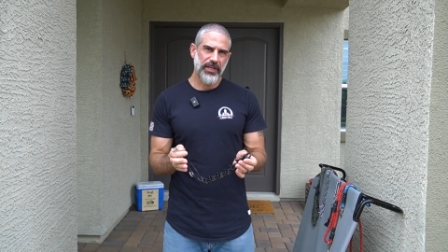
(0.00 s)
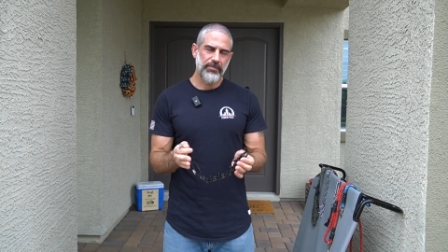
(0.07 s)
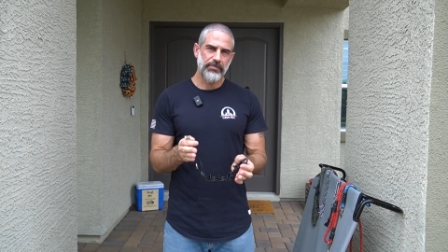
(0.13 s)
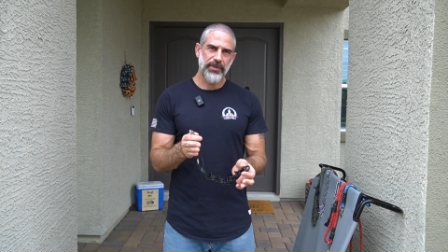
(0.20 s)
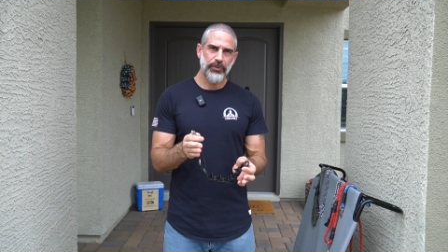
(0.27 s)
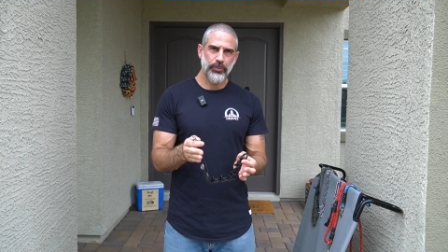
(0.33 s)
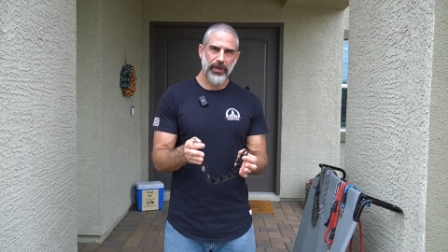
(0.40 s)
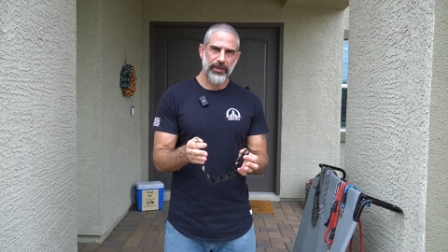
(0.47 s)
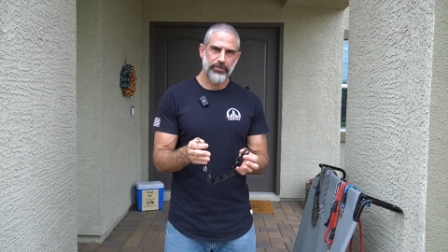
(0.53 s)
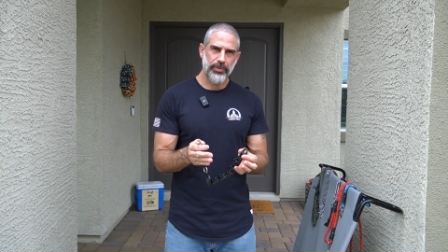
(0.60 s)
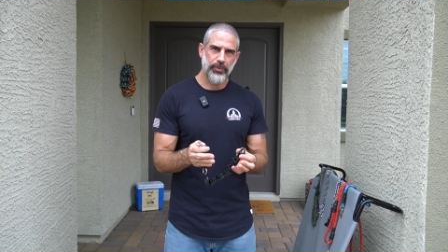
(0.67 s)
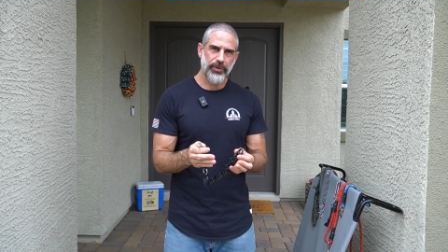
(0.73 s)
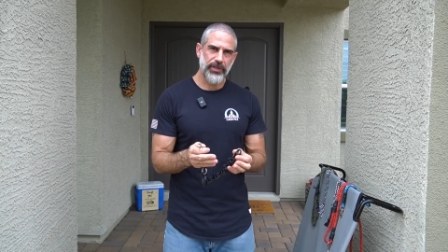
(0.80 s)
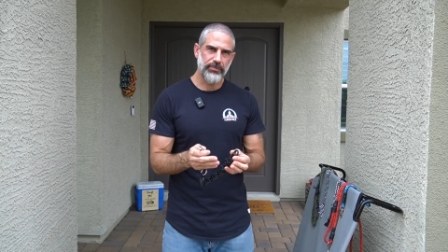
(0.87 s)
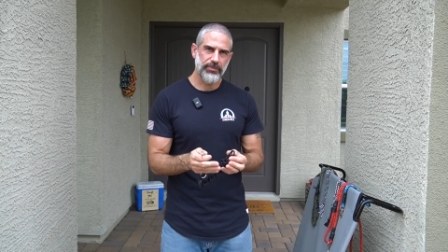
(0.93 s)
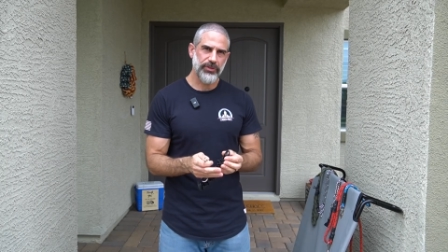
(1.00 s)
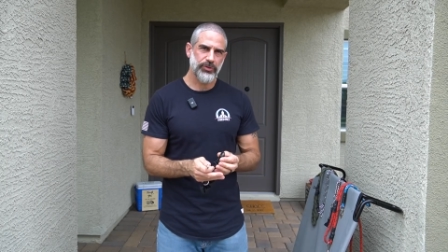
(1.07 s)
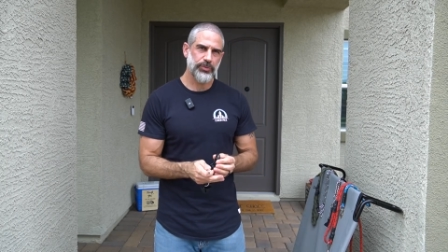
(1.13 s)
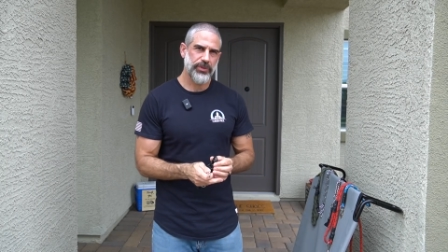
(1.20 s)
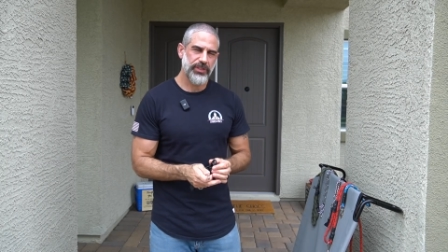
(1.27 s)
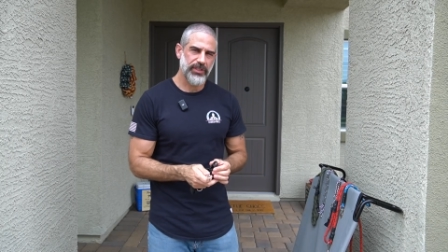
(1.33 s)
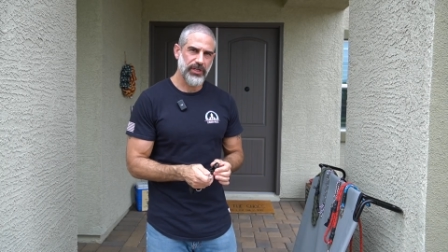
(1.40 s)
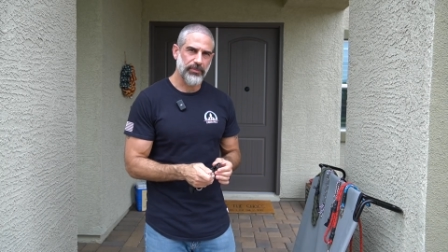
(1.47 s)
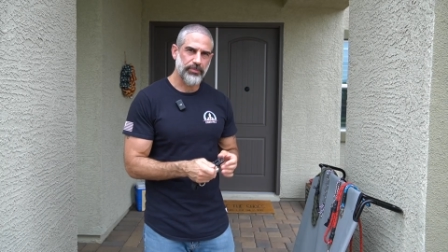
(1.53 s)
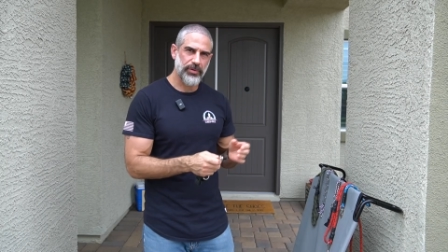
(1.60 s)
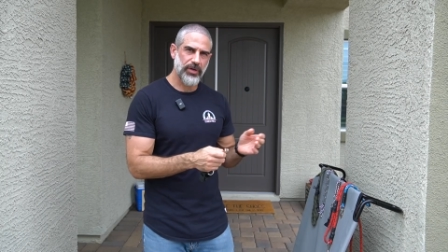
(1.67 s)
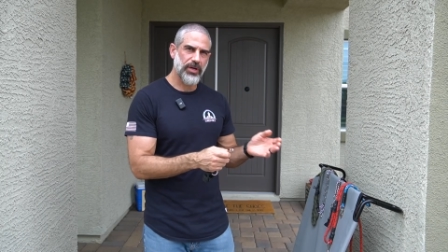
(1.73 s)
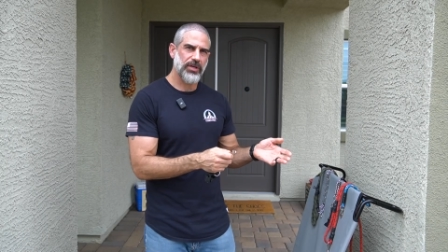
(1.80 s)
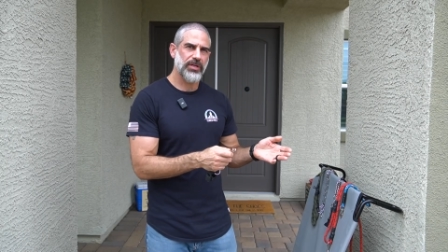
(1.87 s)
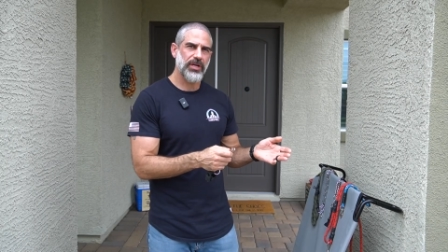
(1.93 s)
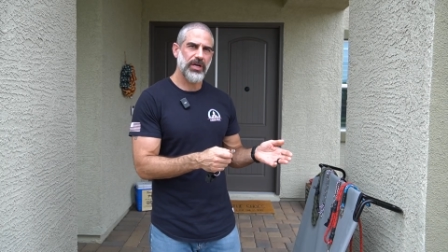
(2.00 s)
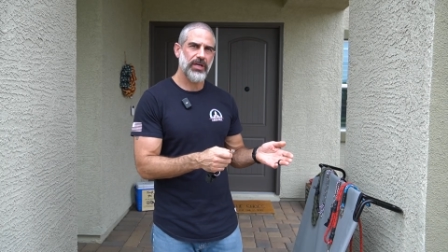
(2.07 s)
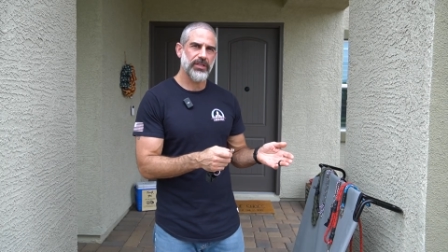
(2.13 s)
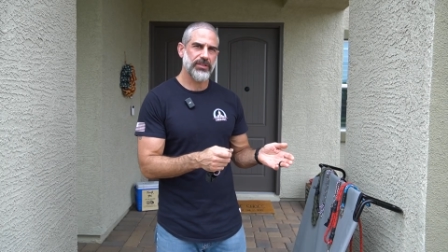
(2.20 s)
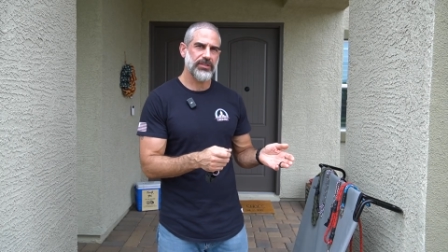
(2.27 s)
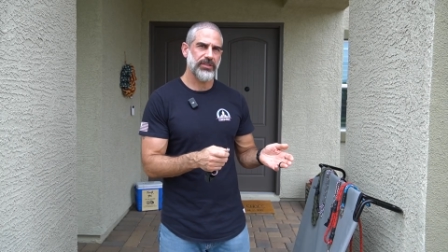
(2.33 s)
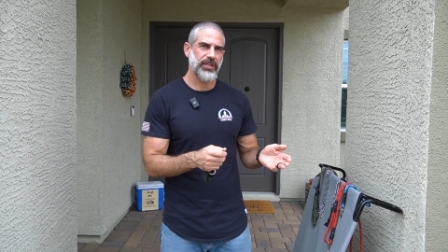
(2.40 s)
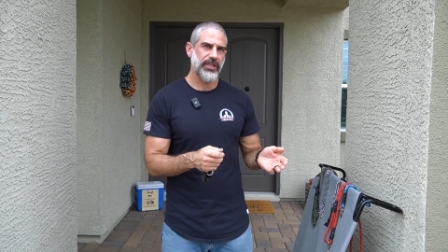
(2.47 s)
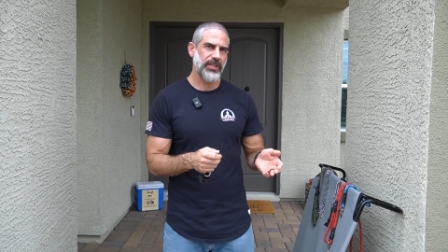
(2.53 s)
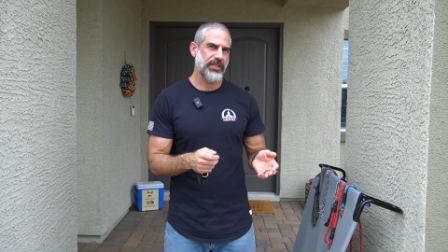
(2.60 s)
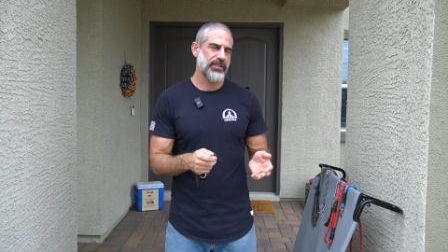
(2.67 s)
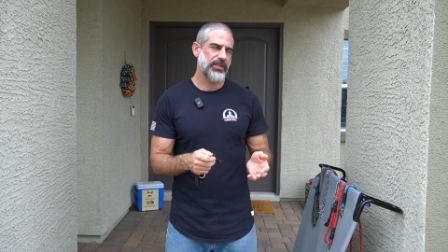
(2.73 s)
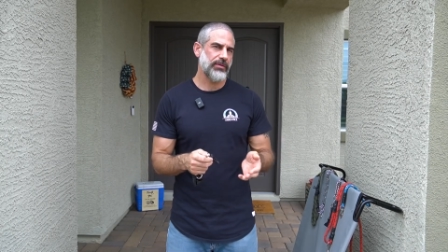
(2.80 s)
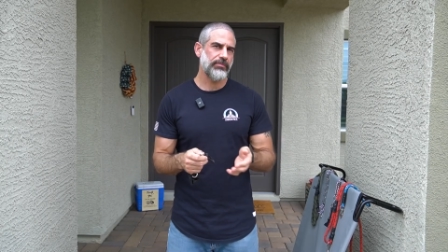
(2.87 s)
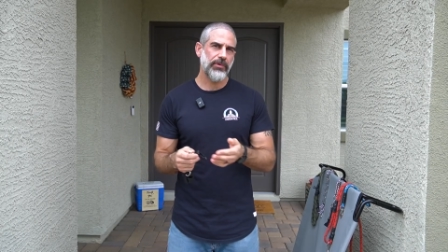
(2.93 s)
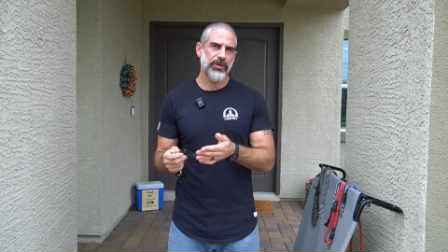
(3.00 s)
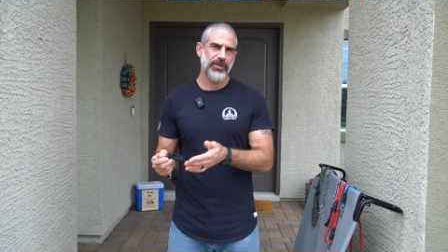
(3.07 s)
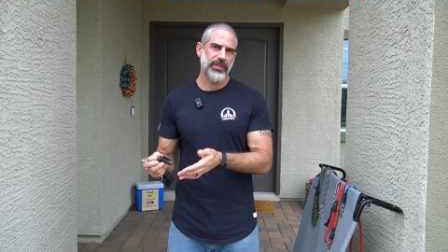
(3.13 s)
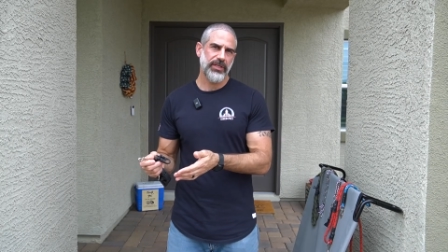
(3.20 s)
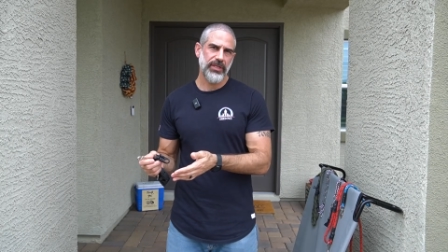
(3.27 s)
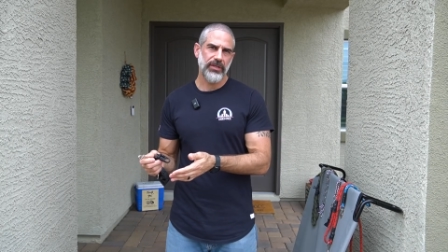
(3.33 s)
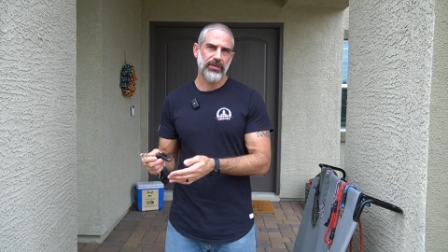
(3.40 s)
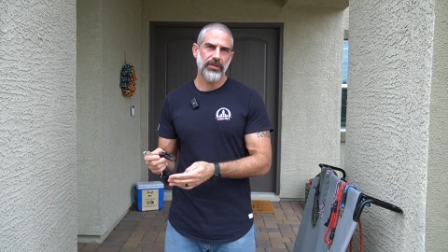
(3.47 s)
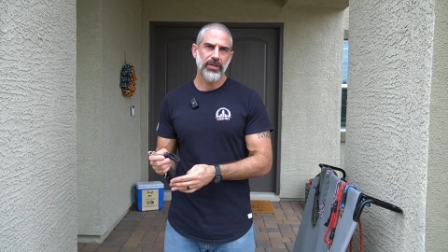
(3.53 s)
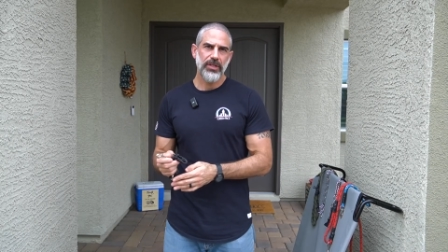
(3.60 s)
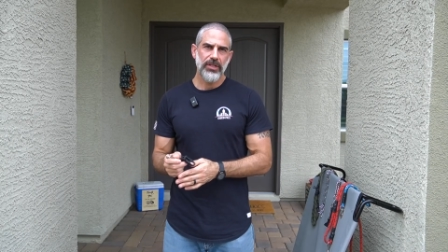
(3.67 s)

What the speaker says: midway point between a prong collar and a martingale.